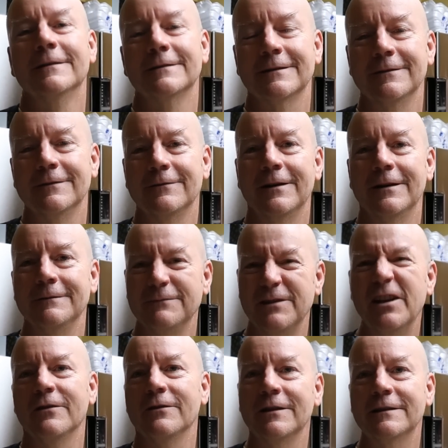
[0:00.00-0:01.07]
So, um,
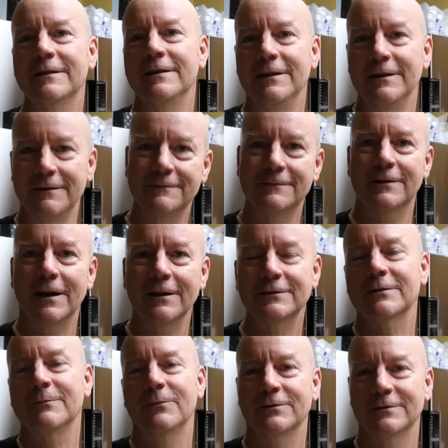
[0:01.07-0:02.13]
you know, let the
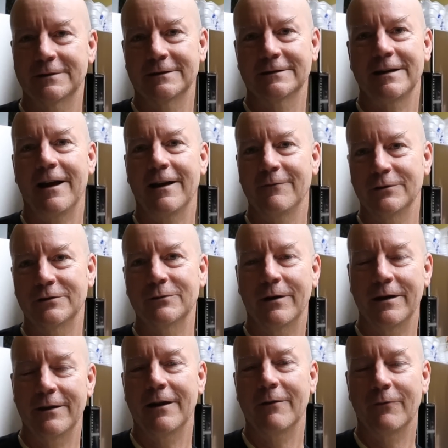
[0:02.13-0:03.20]
customers decide which
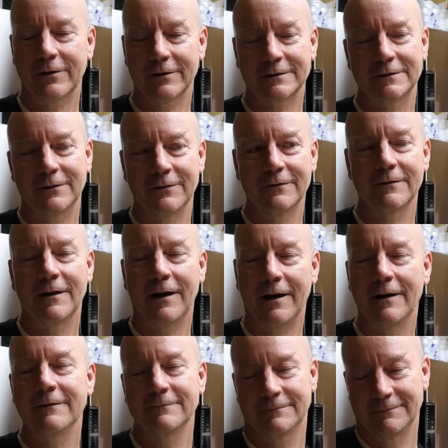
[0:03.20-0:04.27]
way that works. So,
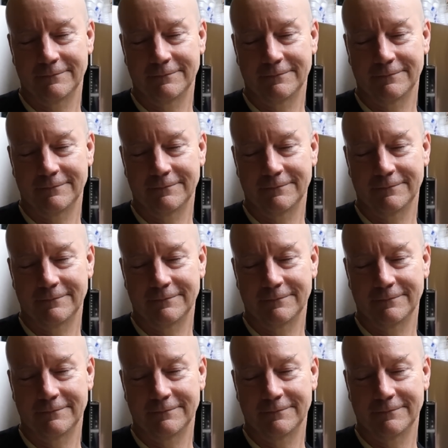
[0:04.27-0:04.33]
uh,